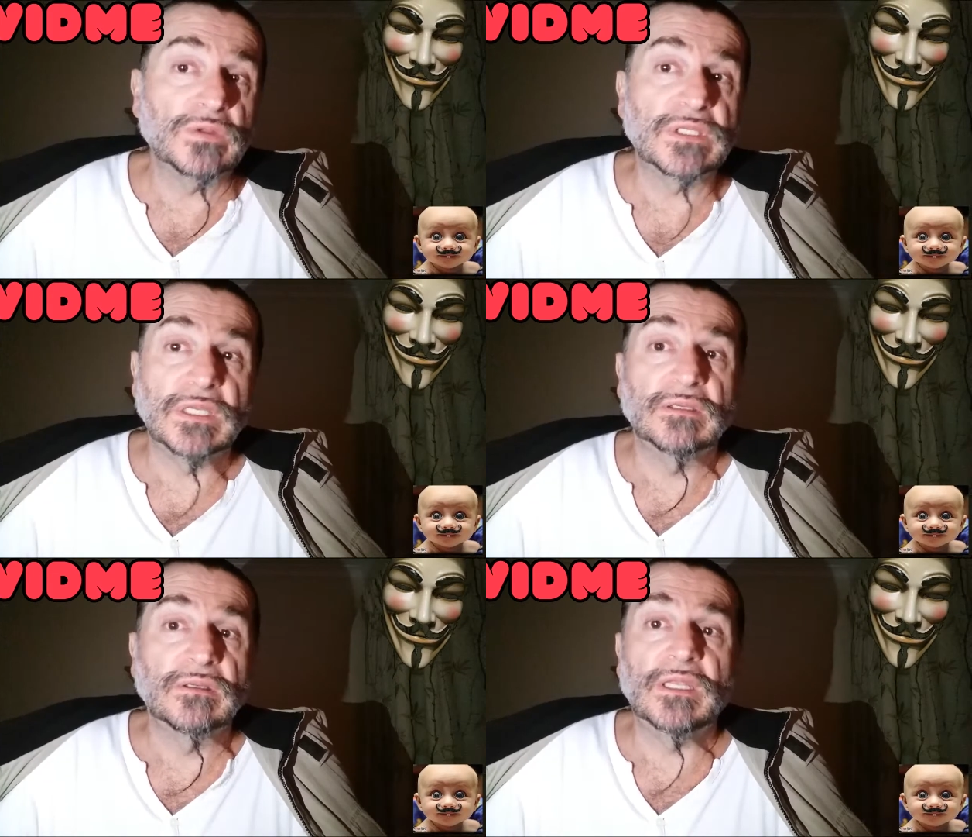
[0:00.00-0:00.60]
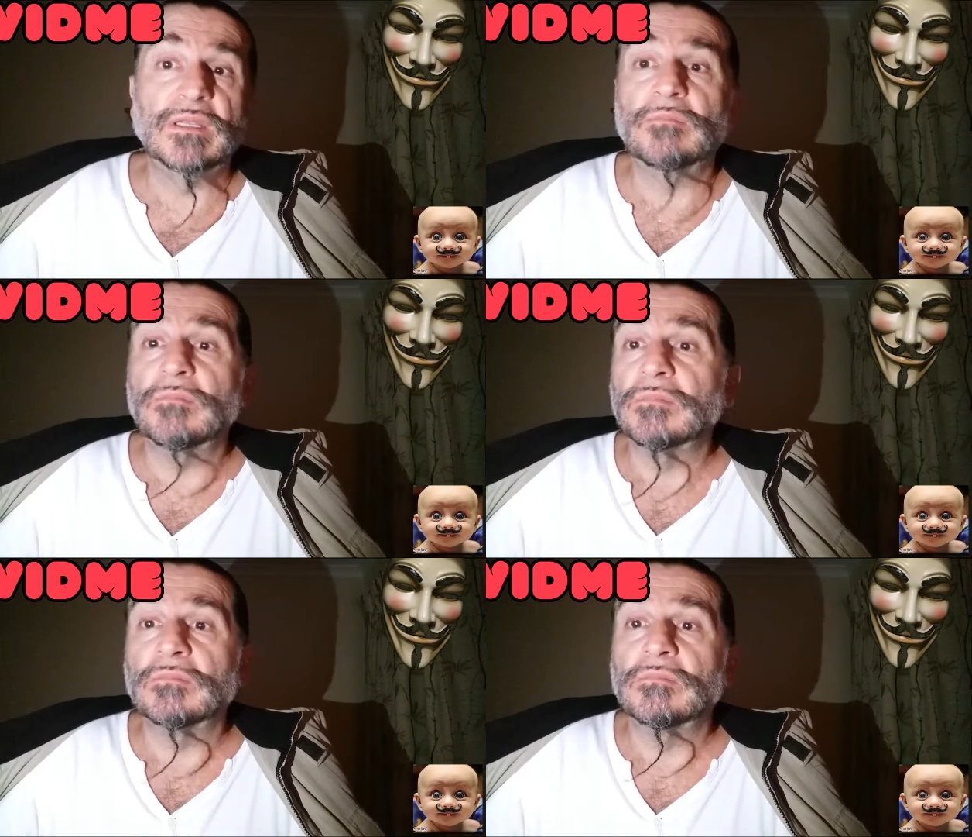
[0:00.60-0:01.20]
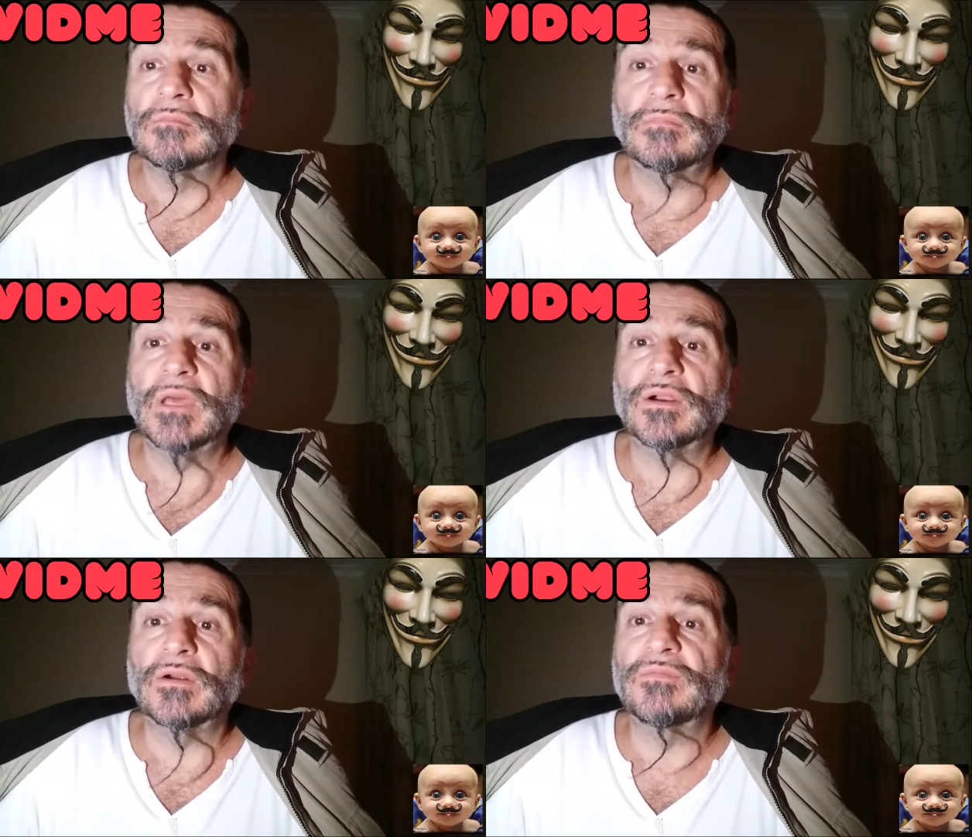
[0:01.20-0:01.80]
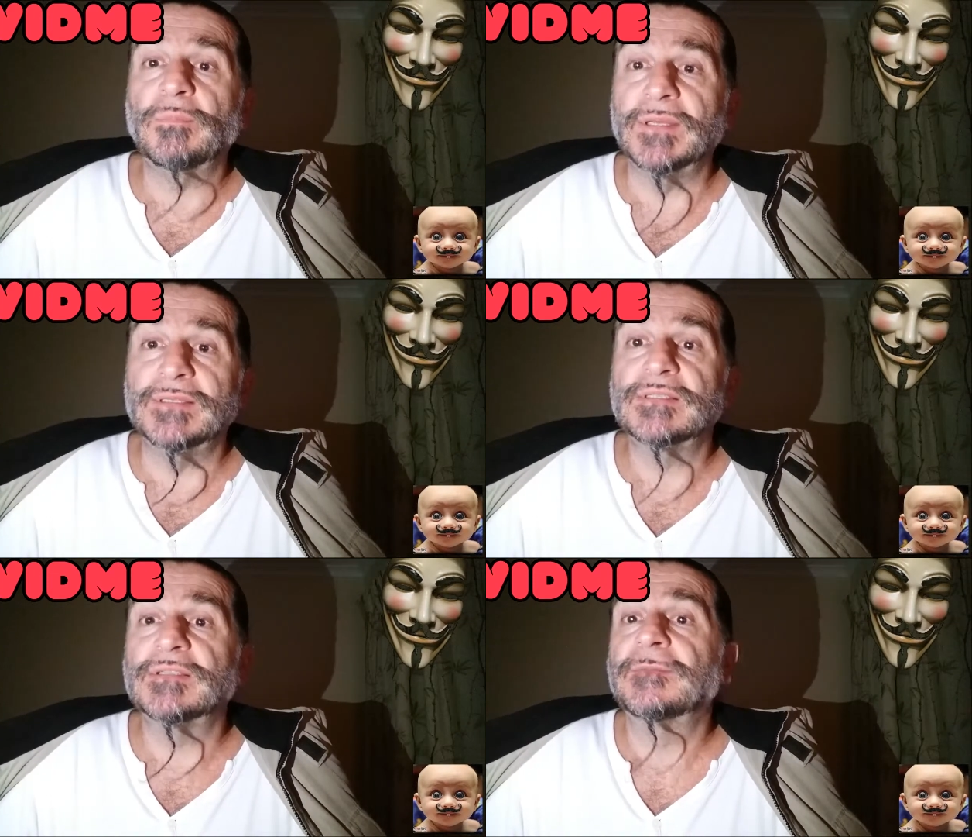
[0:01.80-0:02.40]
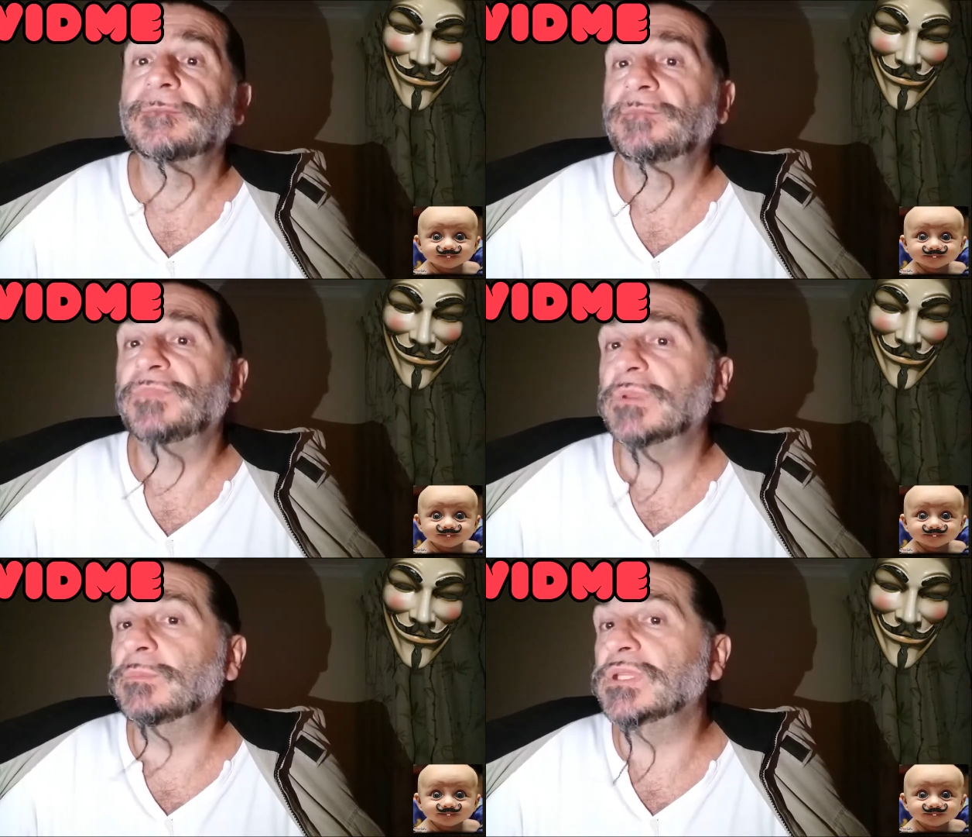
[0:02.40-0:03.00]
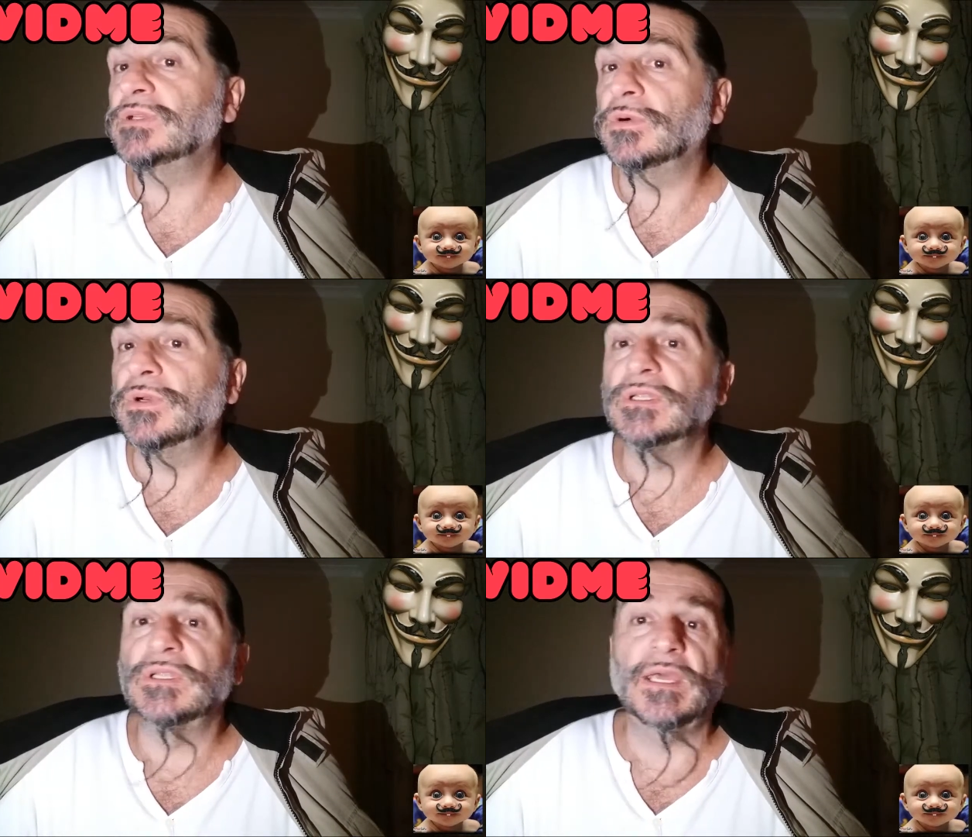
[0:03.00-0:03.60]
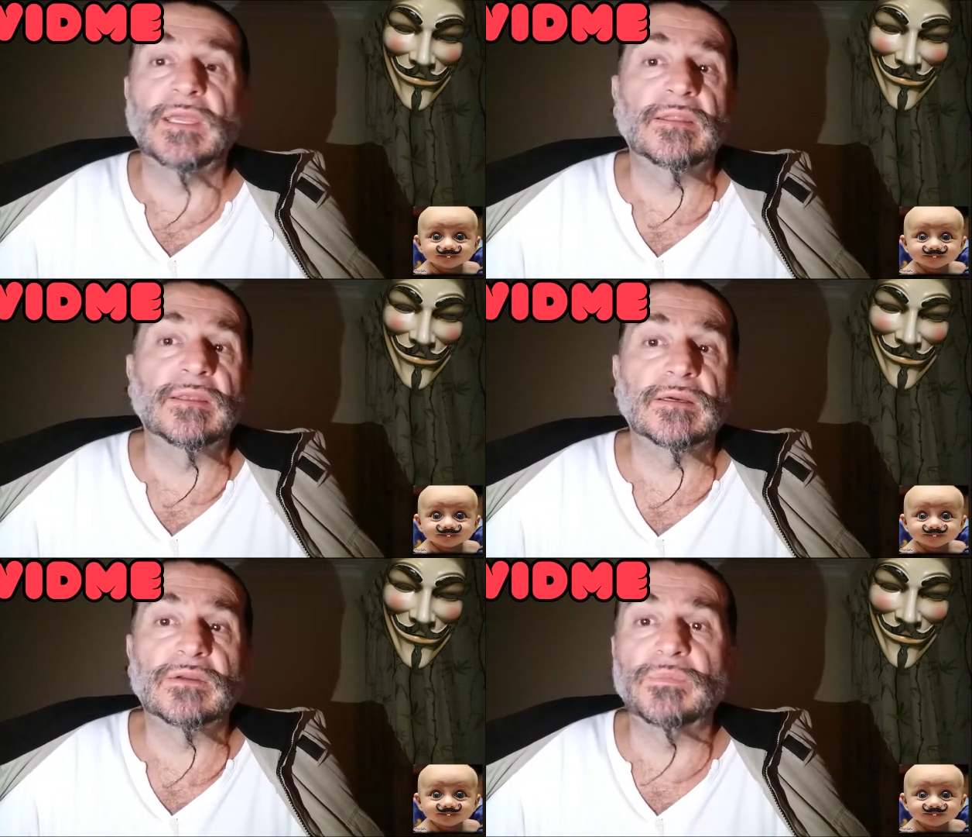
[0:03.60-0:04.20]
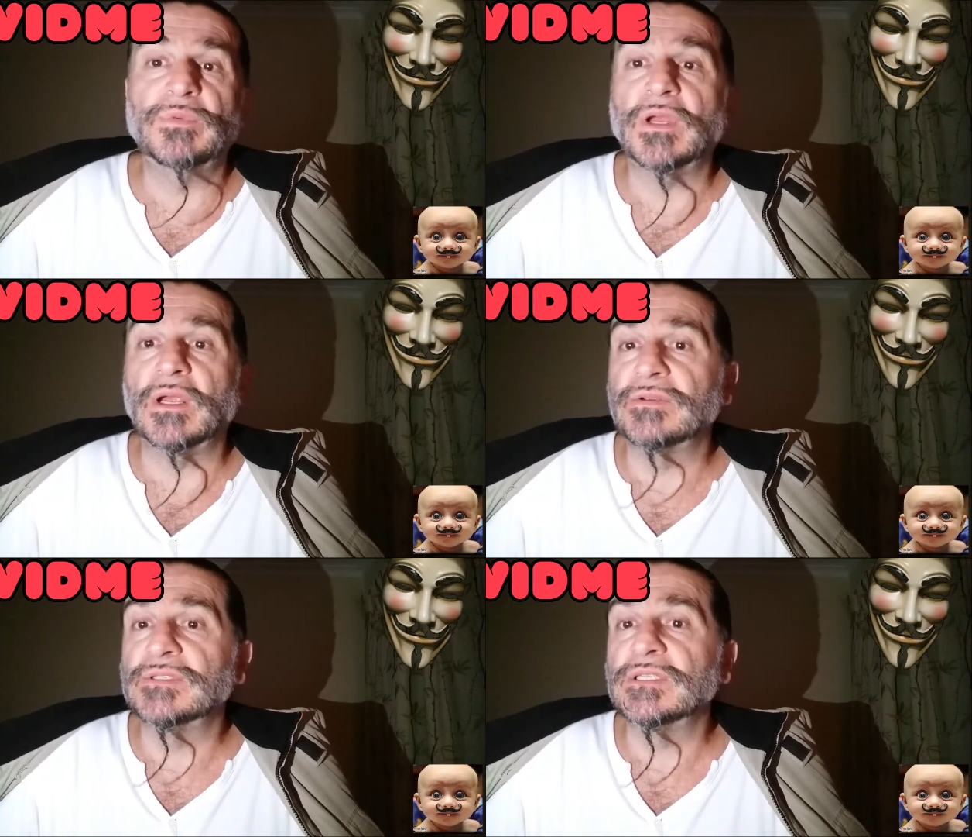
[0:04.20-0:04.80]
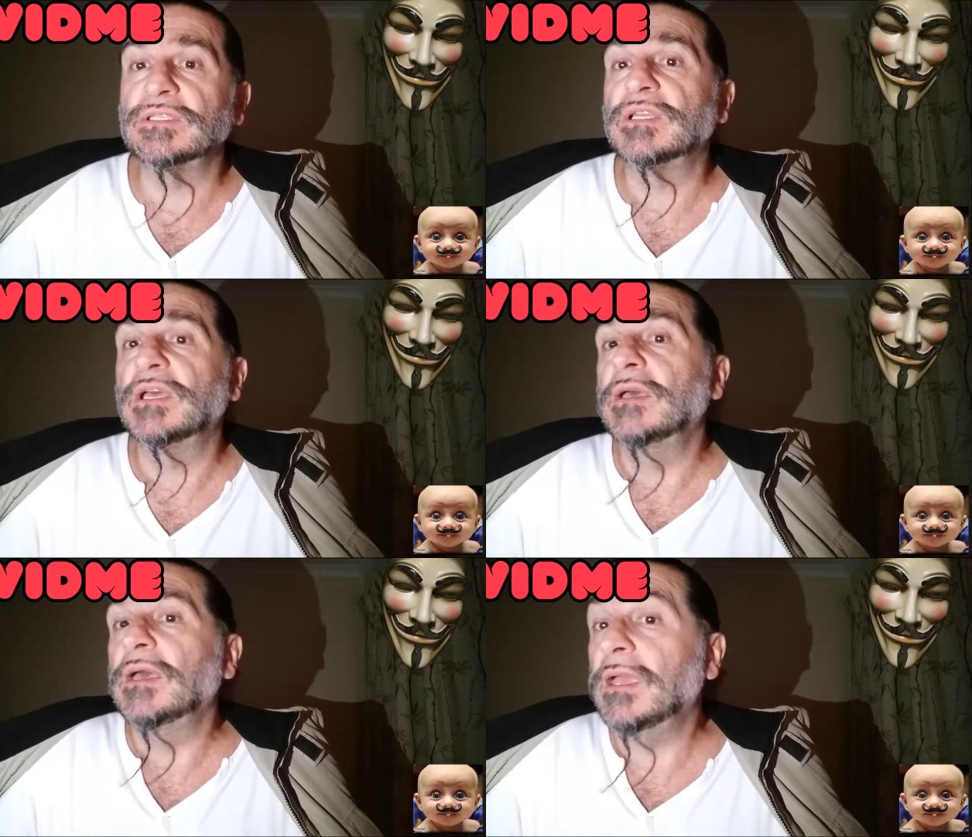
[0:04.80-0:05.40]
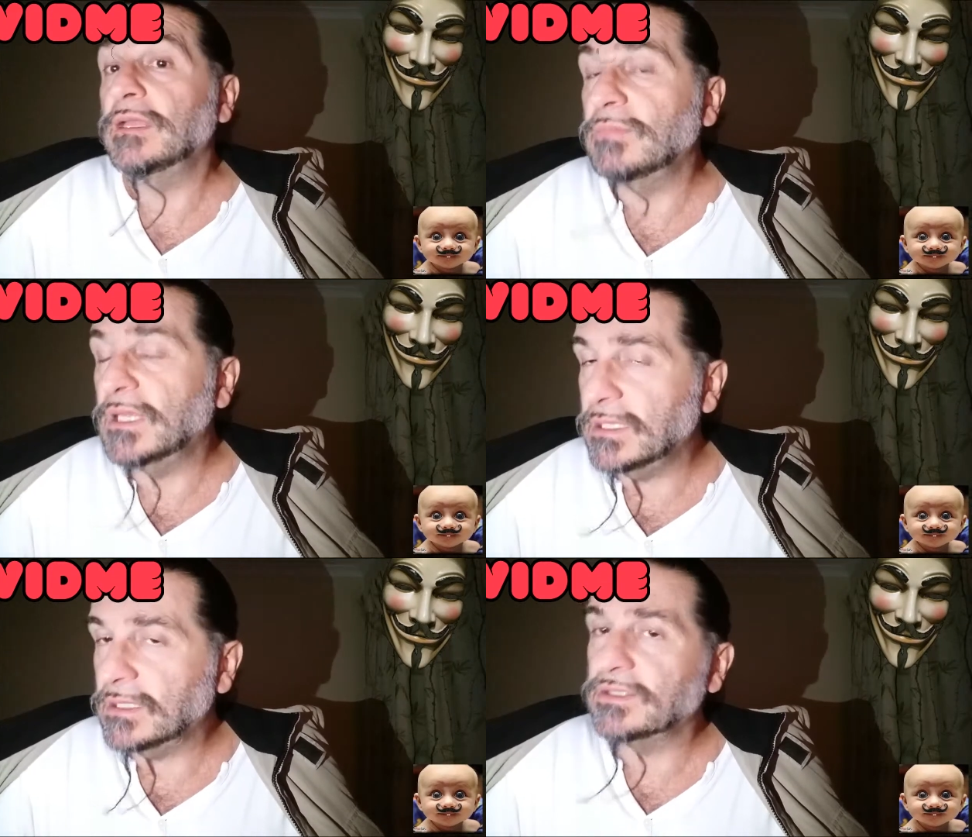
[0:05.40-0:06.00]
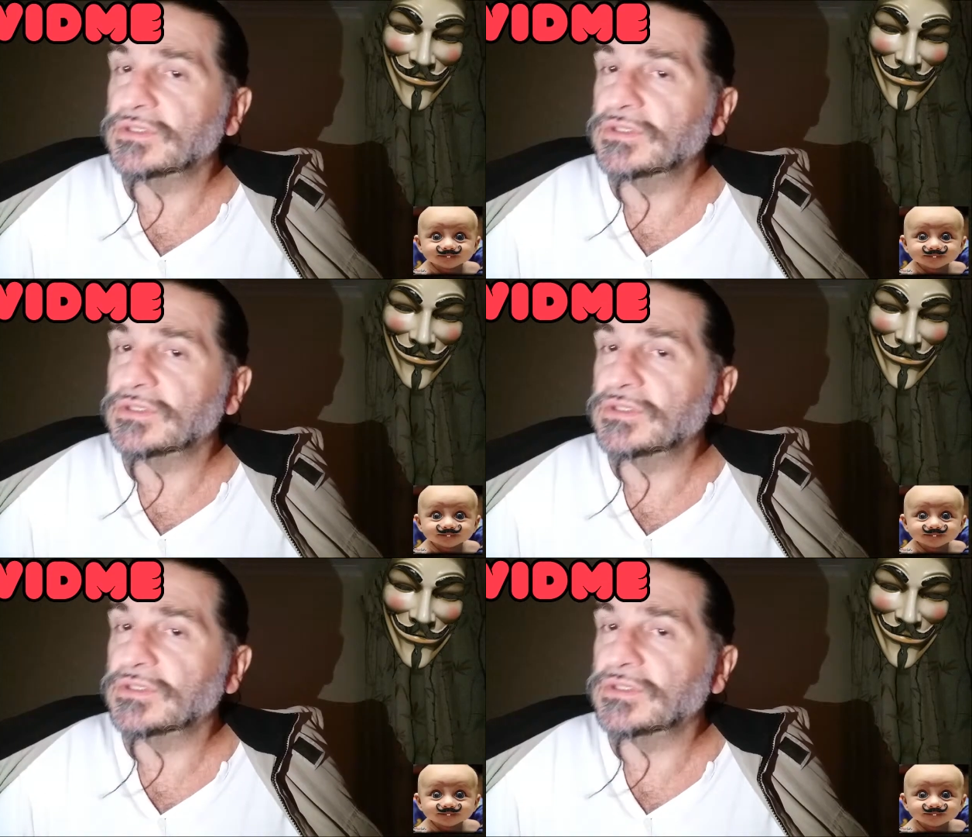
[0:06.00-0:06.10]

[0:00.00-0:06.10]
Speaker 1: you'll see in a matter of months, the Bitcoin and cryptocurrencies and many